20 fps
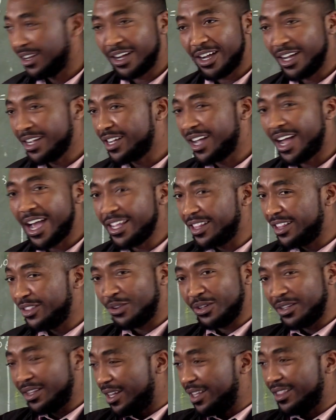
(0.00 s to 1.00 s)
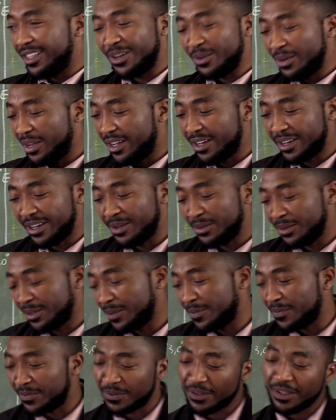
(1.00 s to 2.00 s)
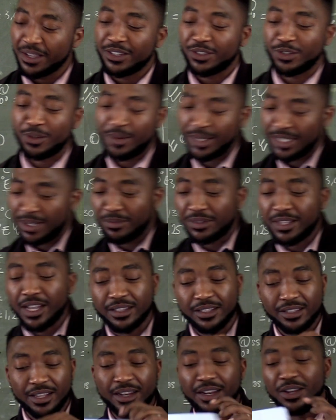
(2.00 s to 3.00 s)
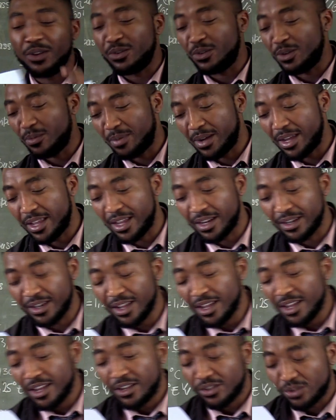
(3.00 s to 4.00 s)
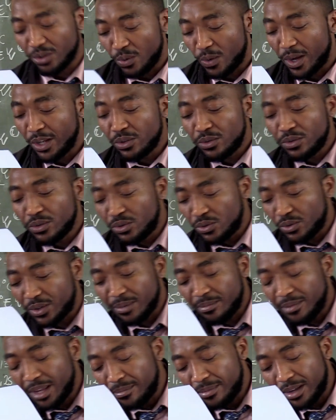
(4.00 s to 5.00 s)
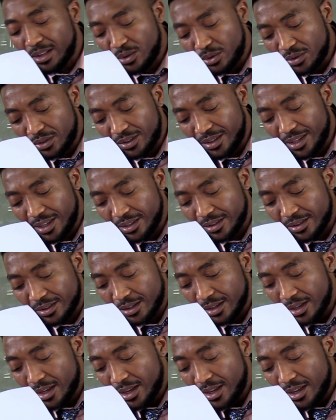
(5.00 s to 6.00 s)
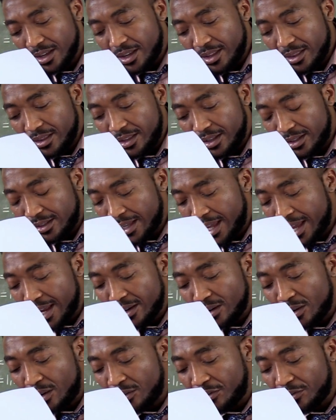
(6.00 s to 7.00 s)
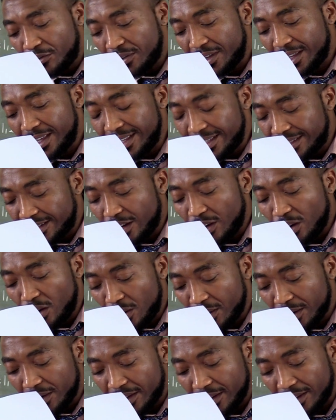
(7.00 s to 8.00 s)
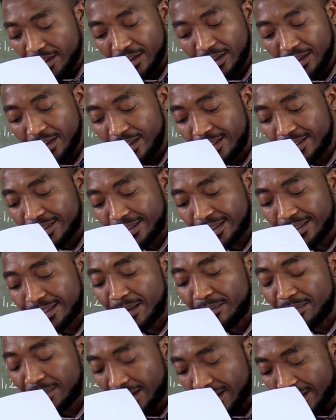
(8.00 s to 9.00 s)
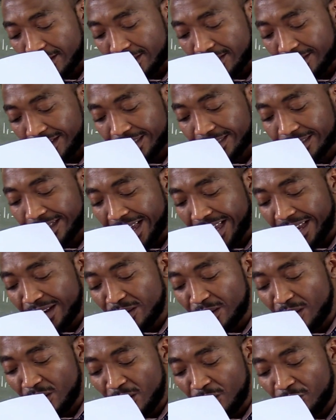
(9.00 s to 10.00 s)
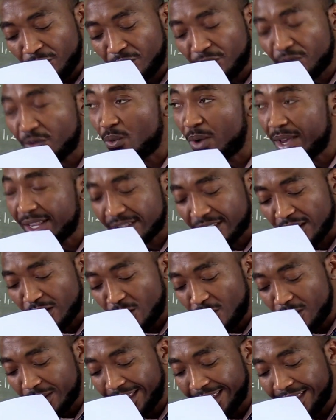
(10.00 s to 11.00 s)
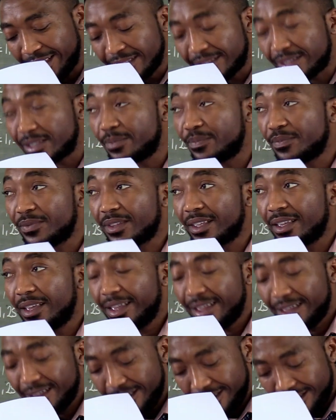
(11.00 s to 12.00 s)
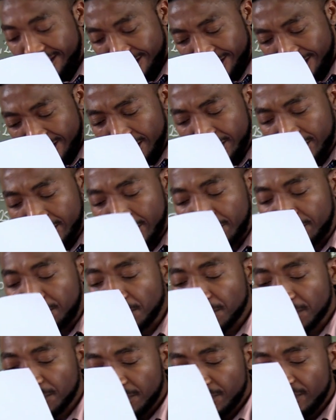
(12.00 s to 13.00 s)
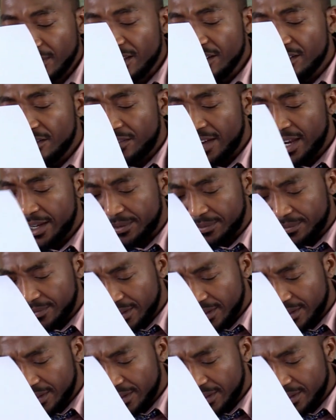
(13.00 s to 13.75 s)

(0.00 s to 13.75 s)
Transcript: Hayi, not the other way around. So wazamcacisa leyo nto phayana. So we want you to remember those things. The sign of east long is subtract. The sign of west long is add. Fine.